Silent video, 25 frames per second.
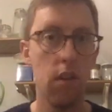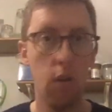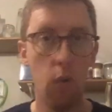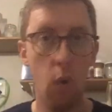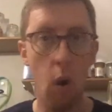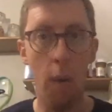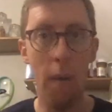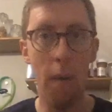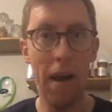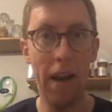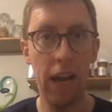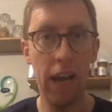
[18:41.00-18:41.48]

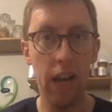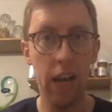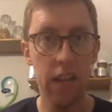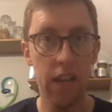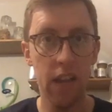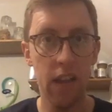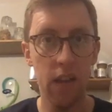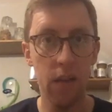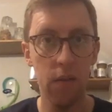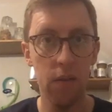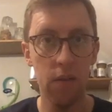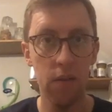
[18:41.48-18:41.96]
I going to
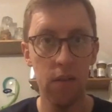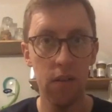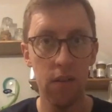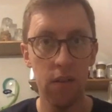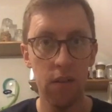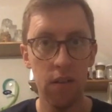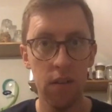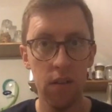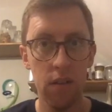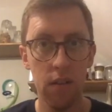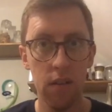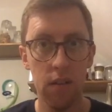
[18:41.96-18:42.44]
do?
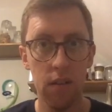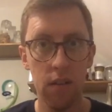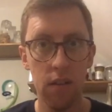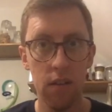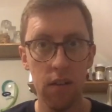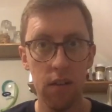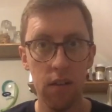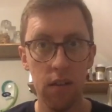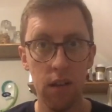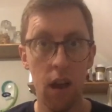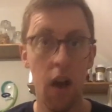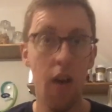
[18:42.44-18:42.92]

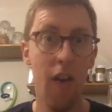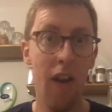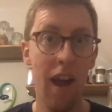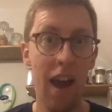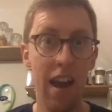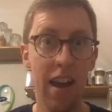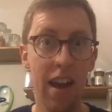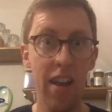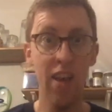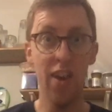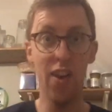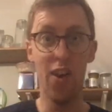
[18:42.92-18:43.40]
All
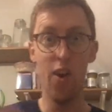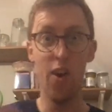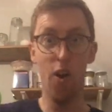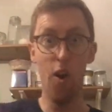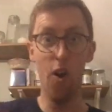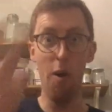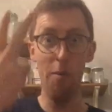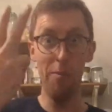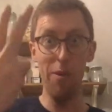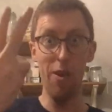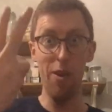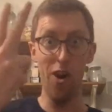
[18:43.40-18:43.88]
right,
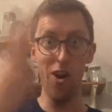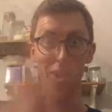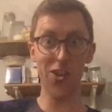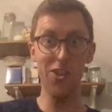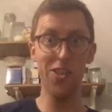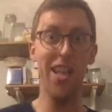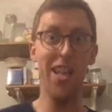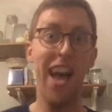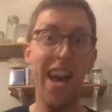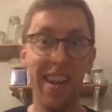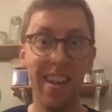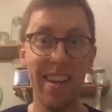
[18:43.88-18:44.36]
up yours
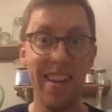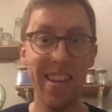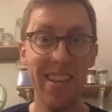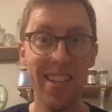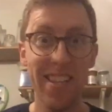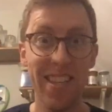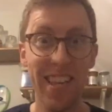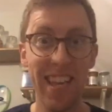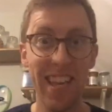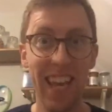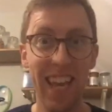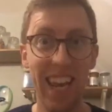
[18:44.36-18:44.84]
then.
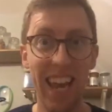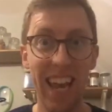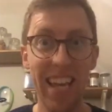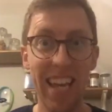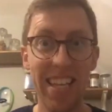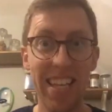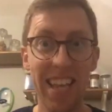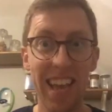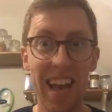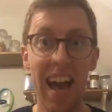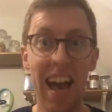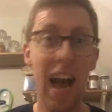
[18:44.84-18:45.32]
See you
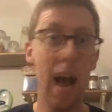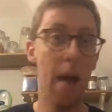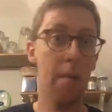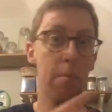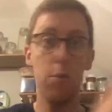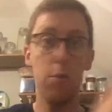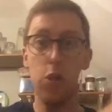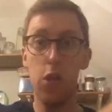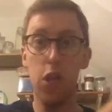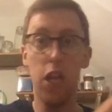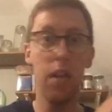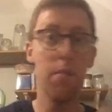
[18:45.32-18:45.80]
later. I'm
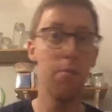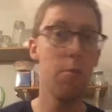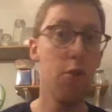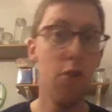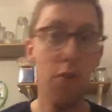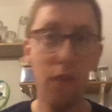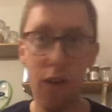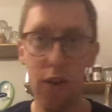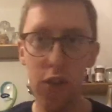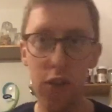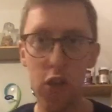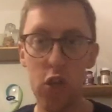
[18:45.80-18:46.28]
just going to move
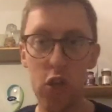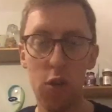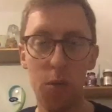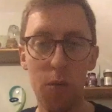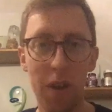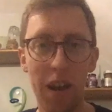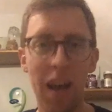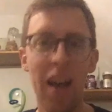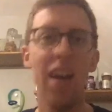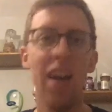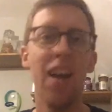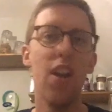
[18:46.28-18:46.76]
on to someone
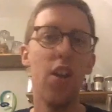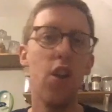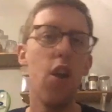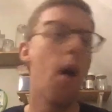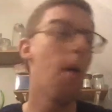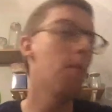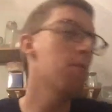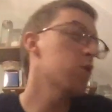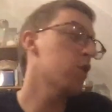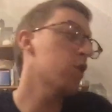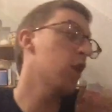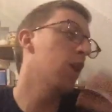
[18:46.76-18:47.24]
else. No,
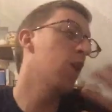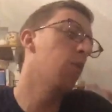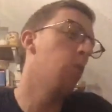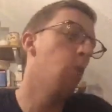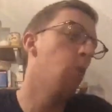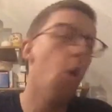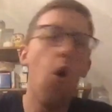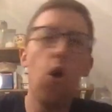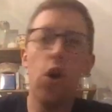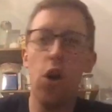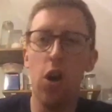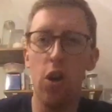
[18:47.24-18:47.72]
I'm just going to
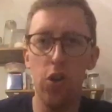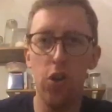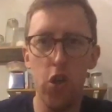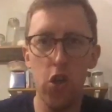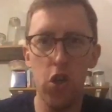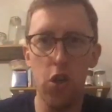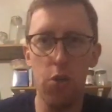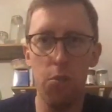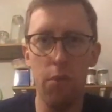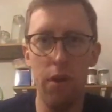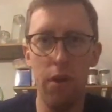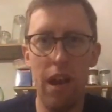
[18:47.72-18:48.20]
walk on to
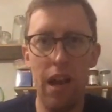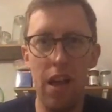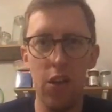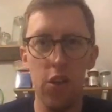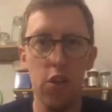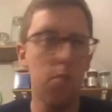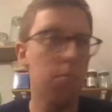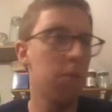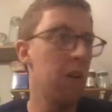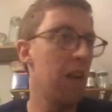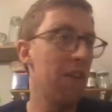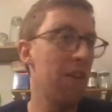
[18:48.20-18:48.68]
someone else.
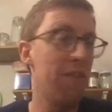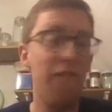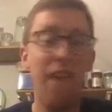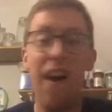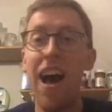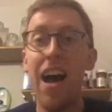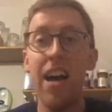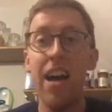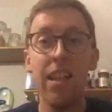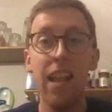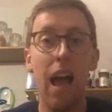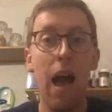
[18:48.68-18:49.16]
I'm
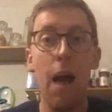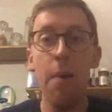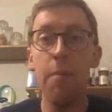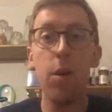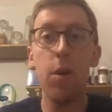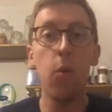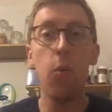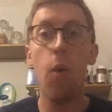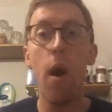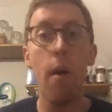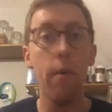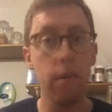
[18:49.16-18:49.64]
going to
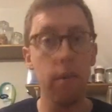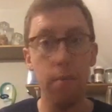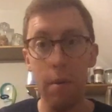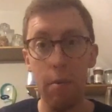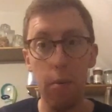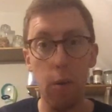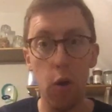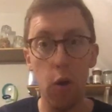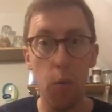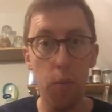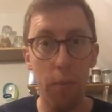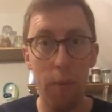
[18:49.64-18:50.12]
work with people
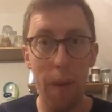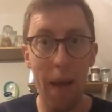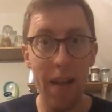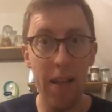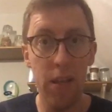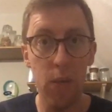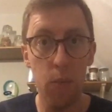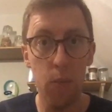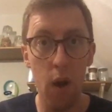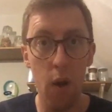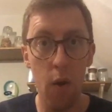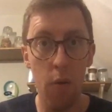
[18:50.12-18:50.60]
who are prepared to
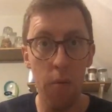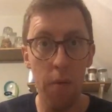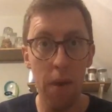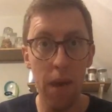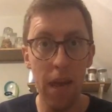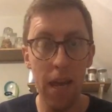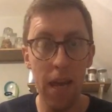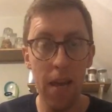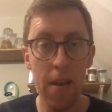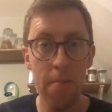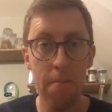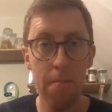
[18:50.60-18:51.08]
work with
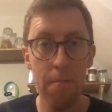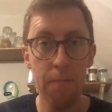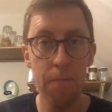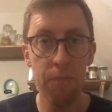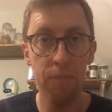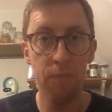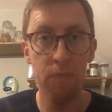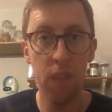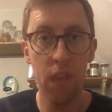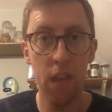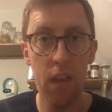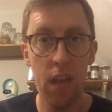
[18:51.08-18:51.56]
me.
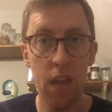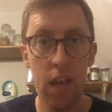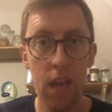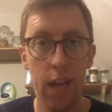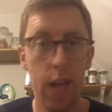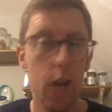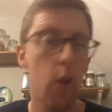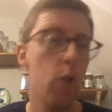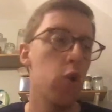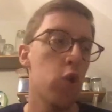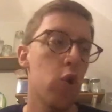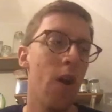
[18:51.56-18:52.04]
You
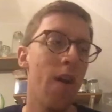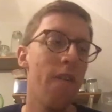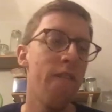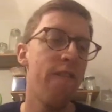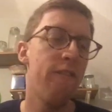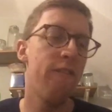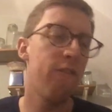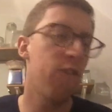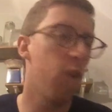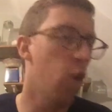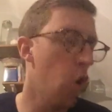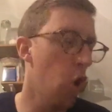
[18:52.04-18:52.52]
don't try and
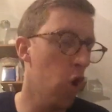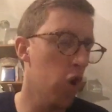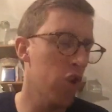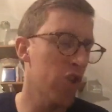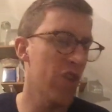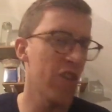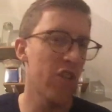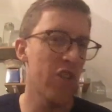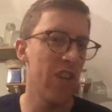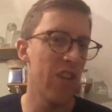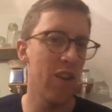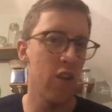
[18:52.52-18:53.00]
force
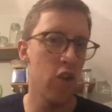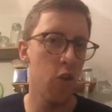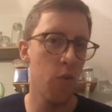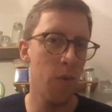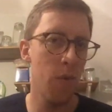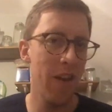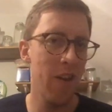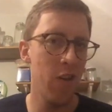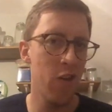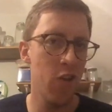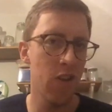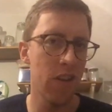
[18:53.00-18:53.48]
the
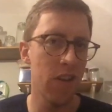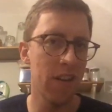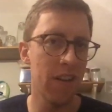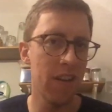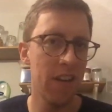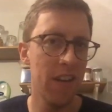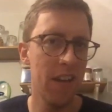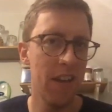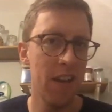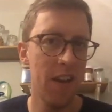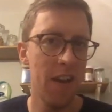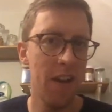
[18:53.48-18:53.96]
situation,
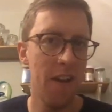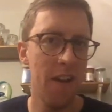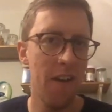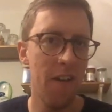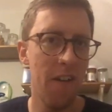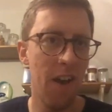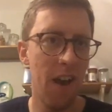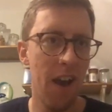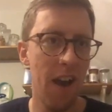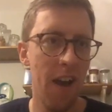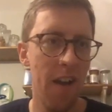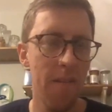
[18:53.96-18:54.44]

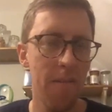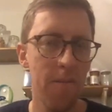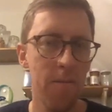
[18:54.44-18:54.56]
right?